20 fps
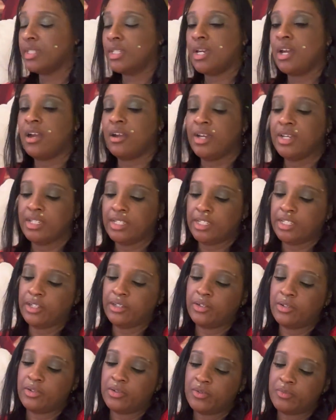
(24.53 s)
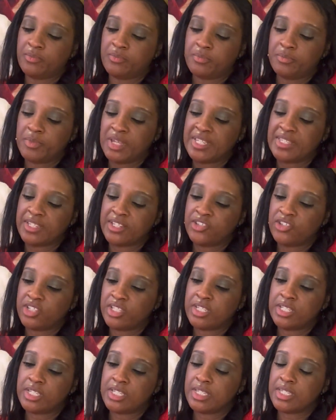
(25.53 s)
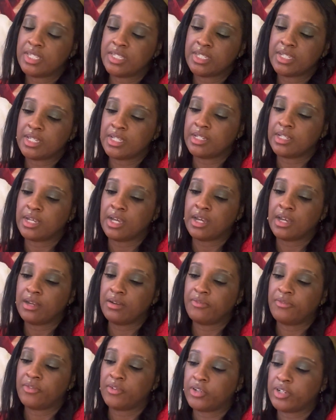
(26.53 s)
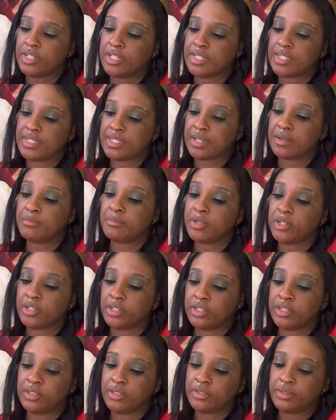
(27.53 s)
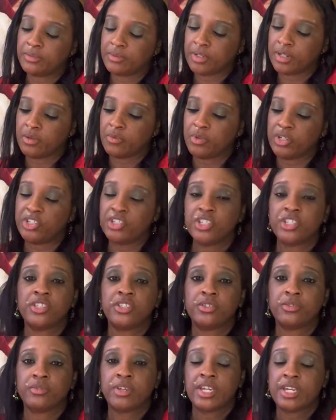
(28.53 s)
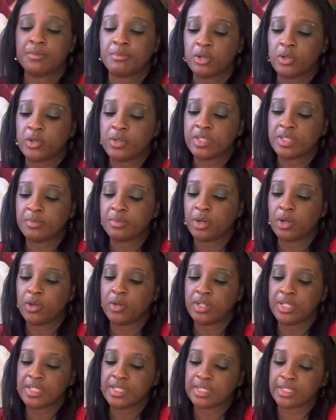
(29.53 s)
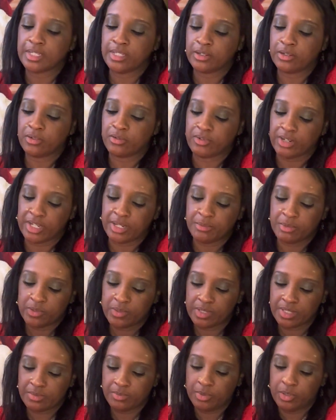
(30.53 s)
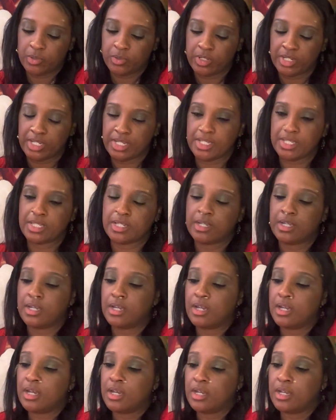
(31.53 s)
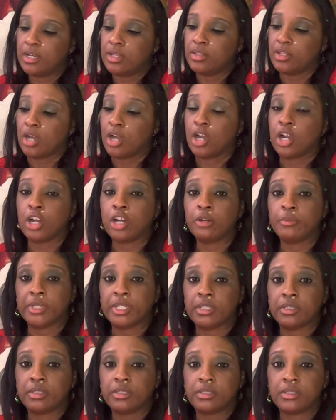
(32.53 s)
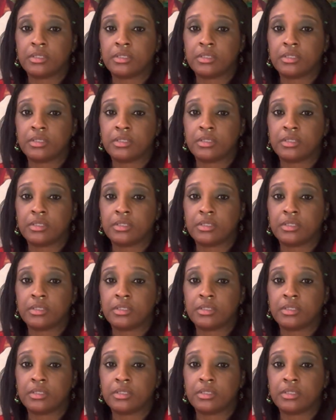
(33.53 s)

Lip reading: All right, Leo. Messages in love for December. I'm wishing you rainbows and ponies, Leo. Rainbows and ponies. The Hermit.